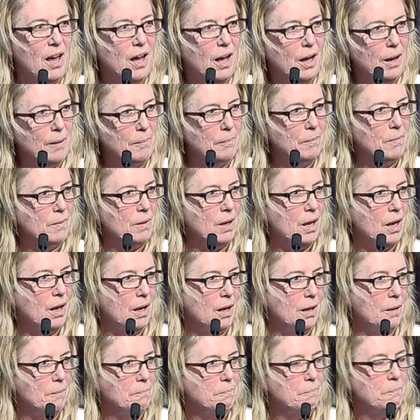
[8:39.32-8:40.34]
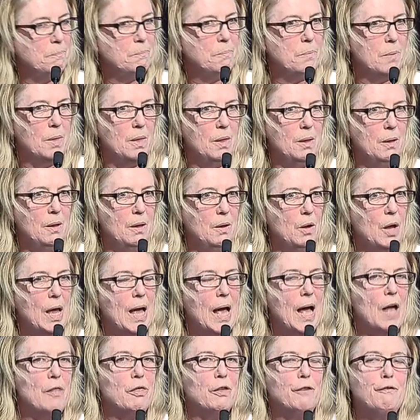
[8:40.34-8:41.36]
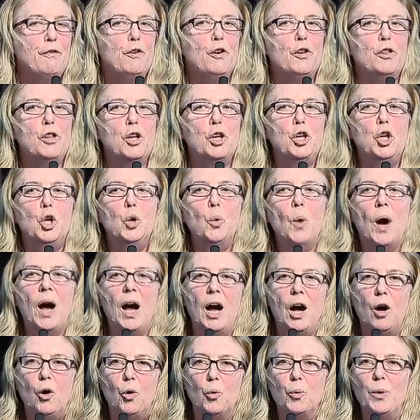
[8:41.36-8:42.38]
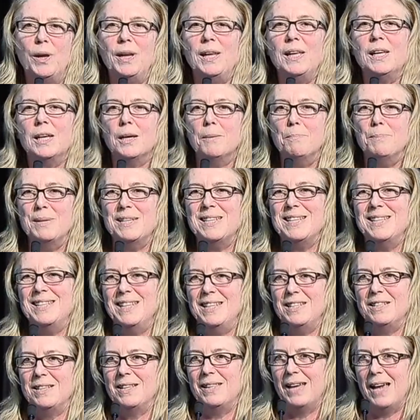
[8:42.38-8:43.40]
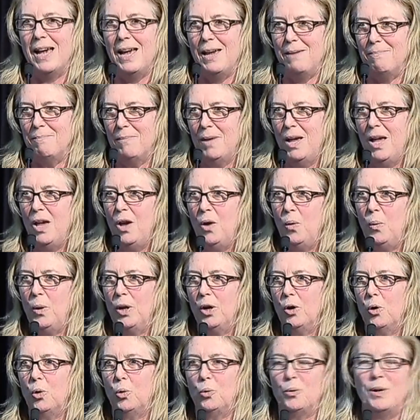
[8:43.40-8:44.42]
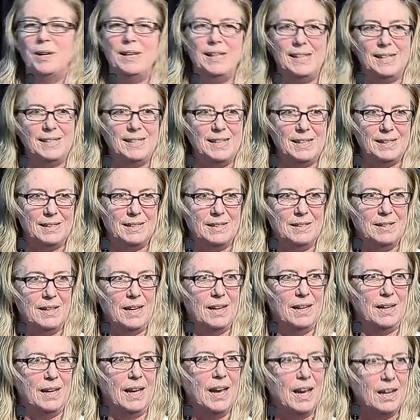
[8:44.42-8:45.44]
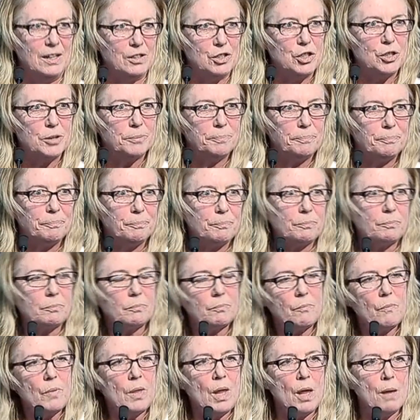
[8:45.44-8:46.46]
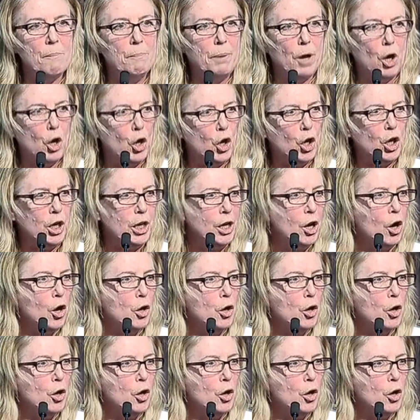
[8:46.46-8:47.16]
the further you are already committed into the game, where you're already addicted and engaged. But early